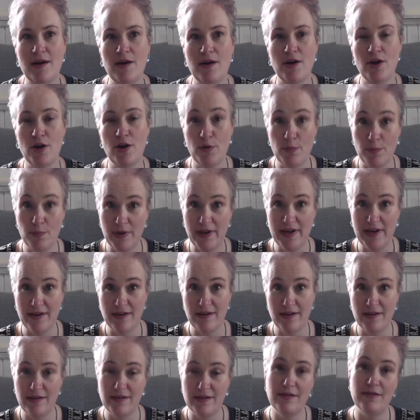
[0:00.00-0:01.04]

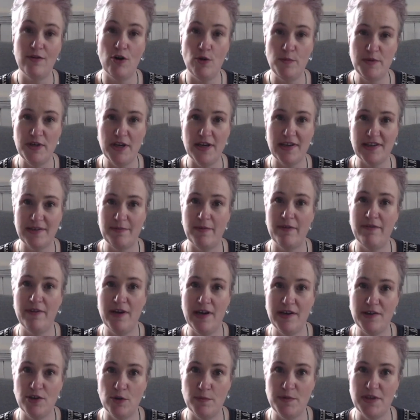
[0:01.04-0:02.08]
completed objects, my
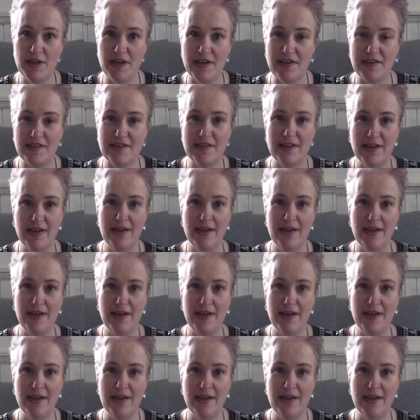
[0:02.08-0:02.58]
finished objects.